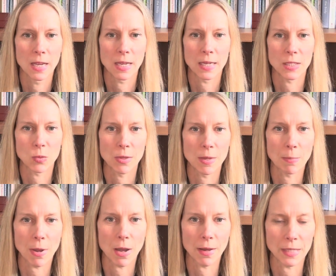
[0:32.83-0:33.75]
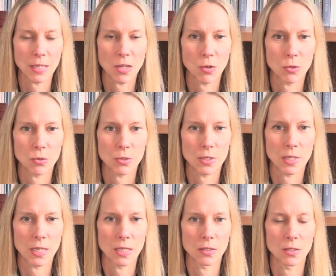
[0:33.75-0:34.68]
It's when the body goes
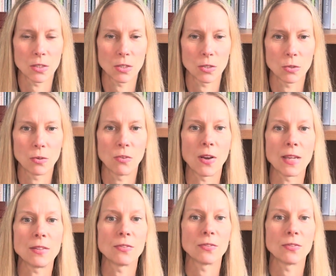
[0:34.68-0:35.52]
into fight,